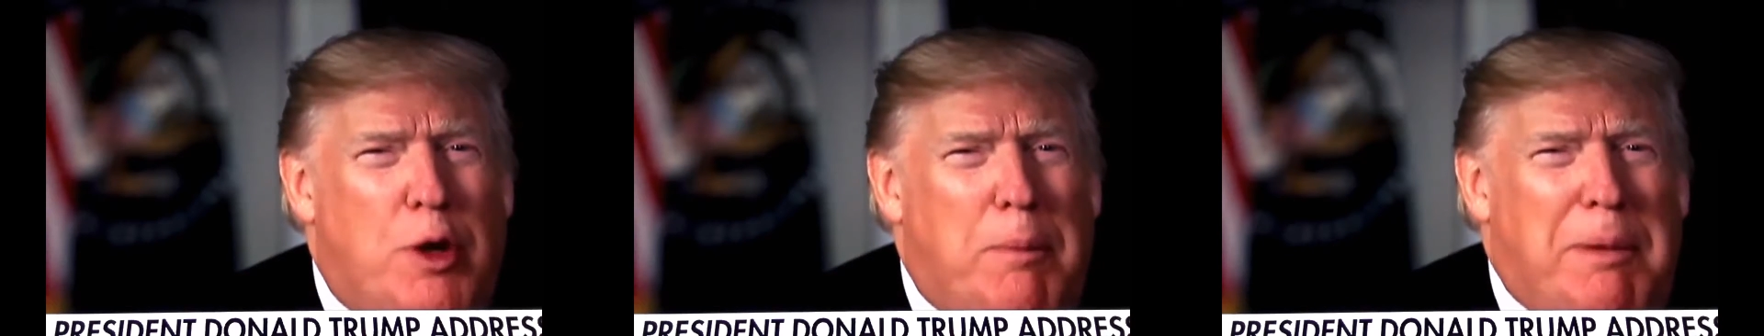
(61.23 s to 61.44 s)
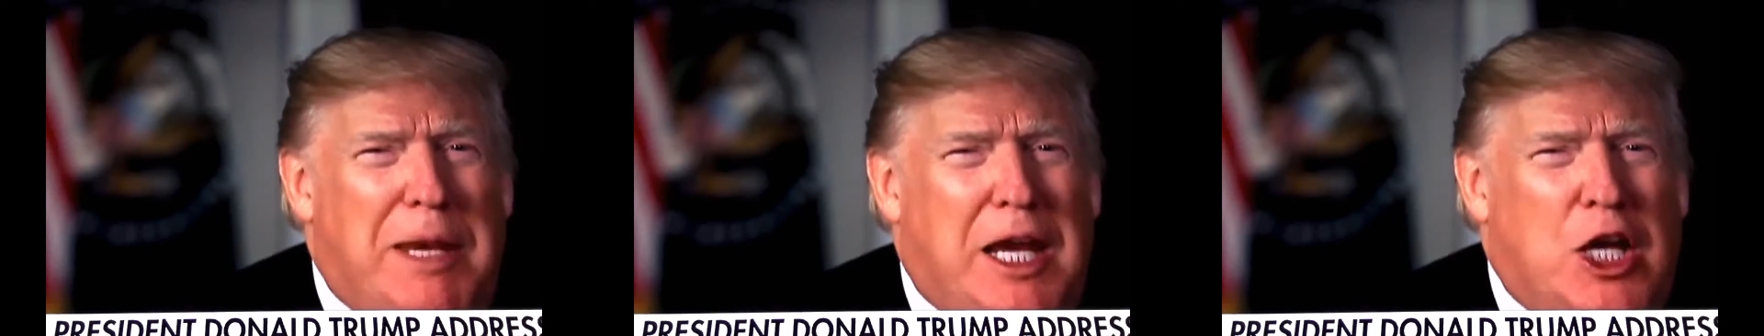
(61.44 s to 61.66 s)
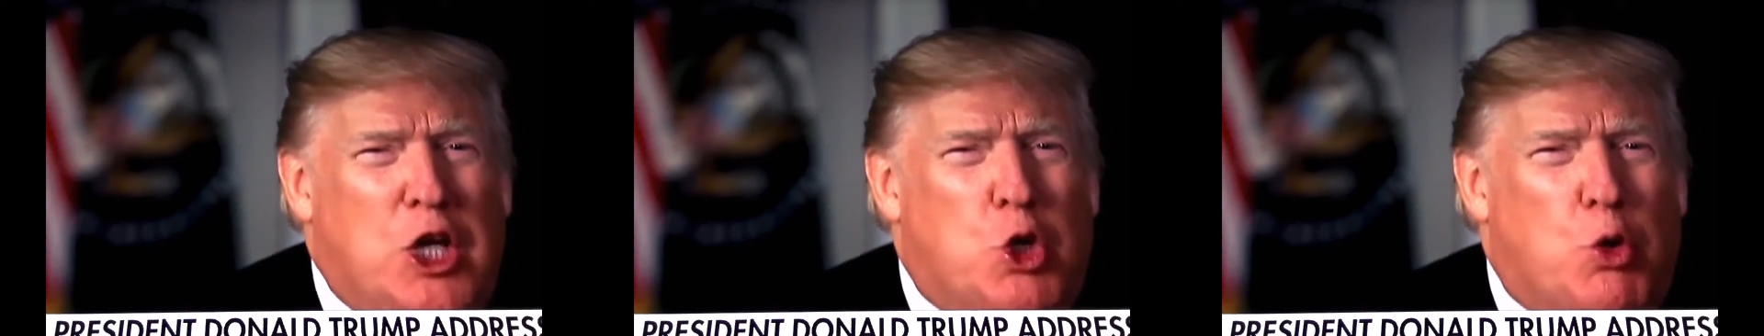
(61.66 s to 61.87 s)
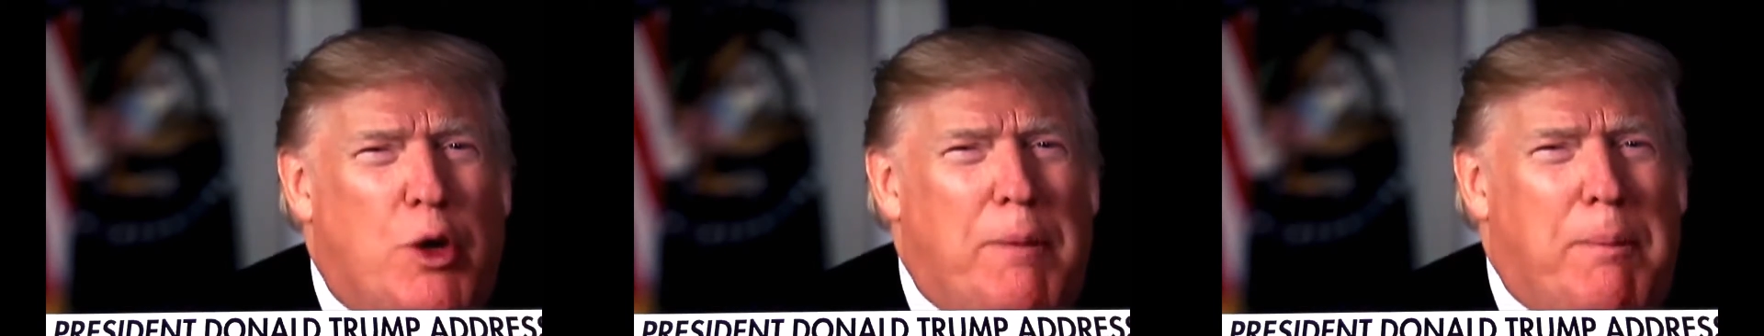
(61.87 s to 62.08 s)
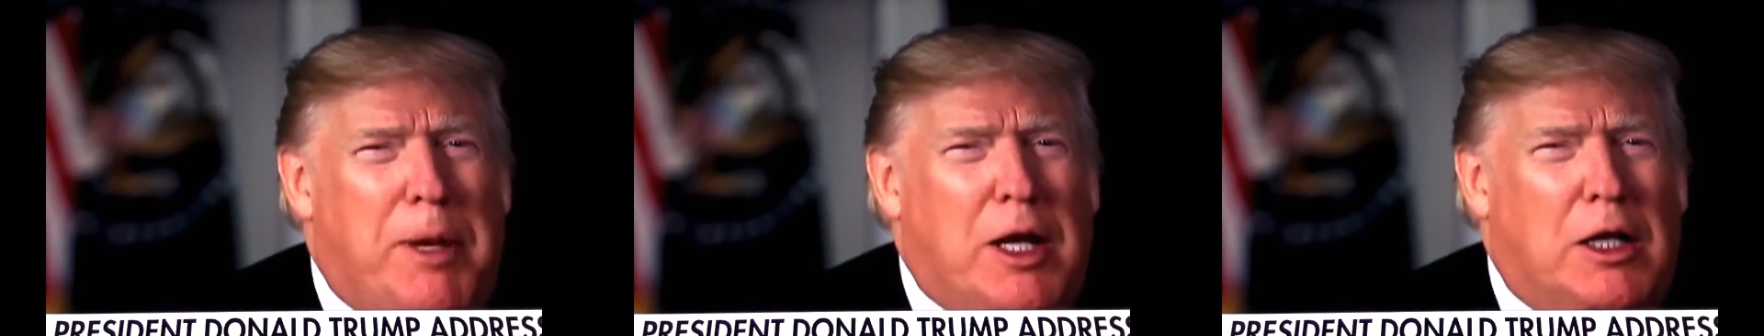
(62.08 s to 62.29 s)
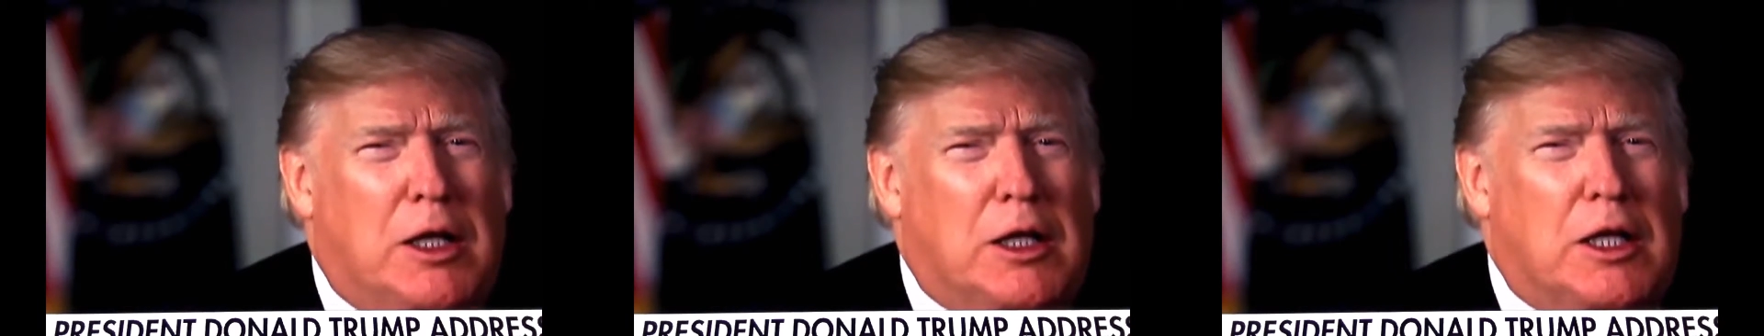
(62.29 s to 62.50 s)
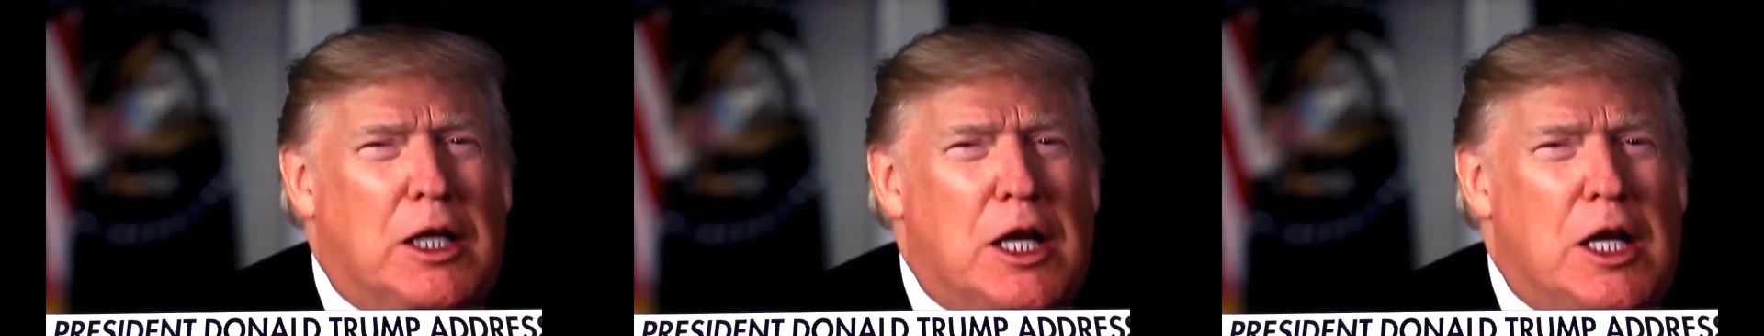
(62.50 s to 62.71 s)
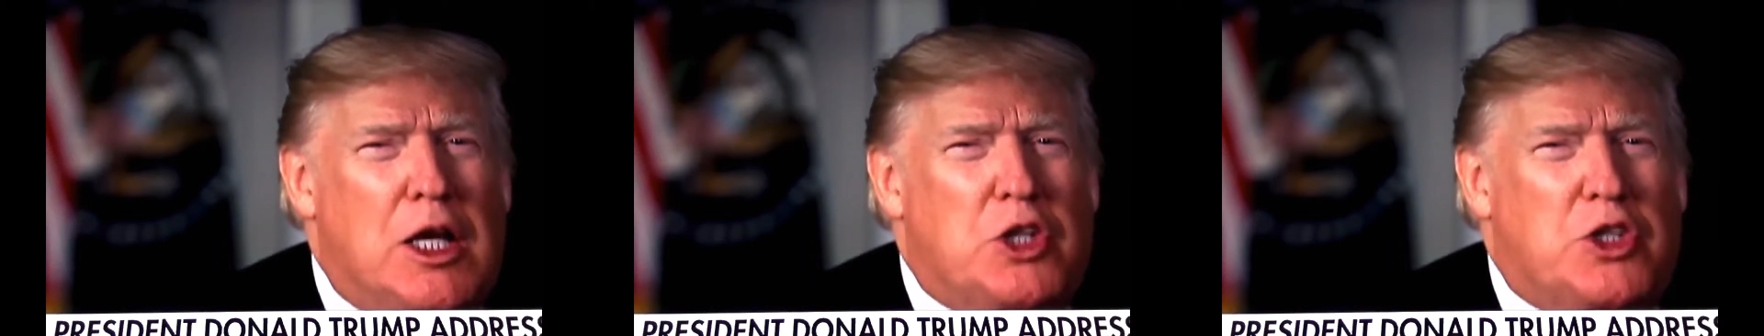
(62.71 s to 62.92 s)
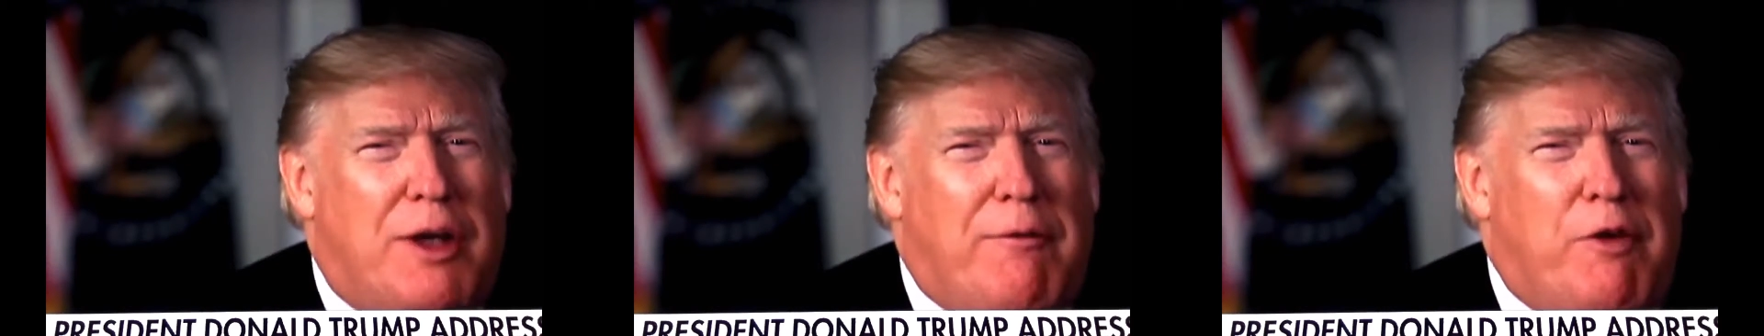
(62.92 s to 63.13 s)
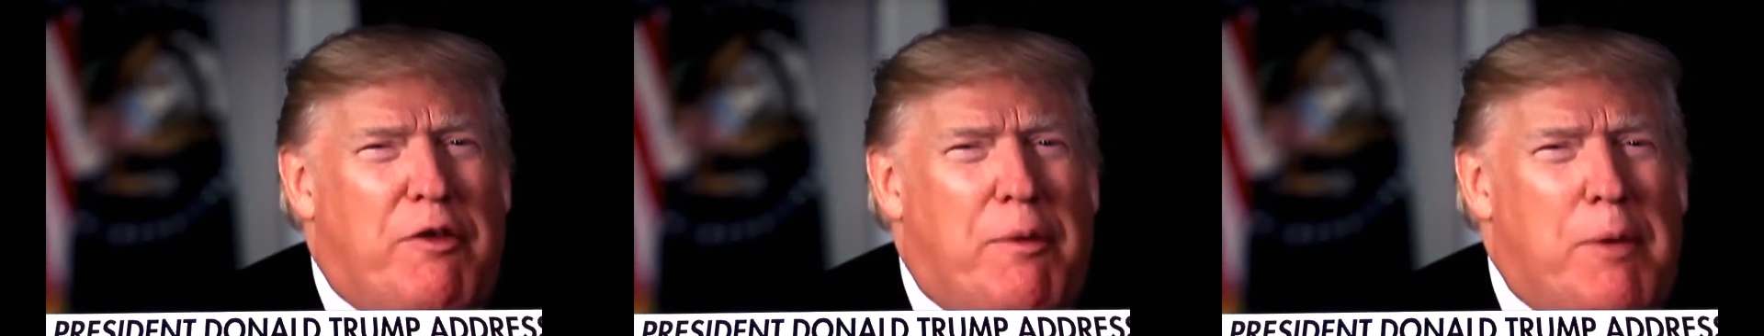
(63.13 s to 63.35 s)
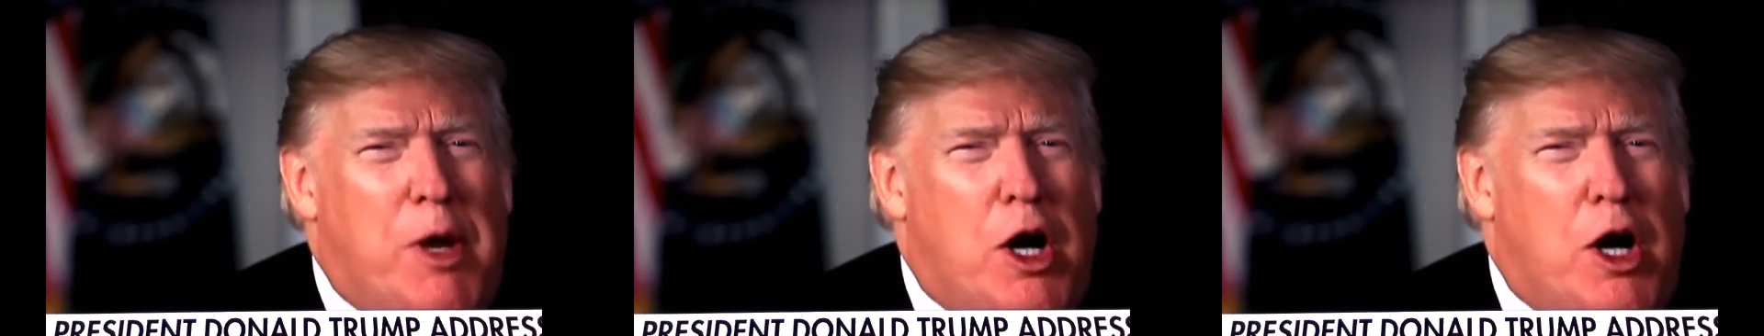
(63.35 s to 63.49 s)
as we begin to rebuild, some of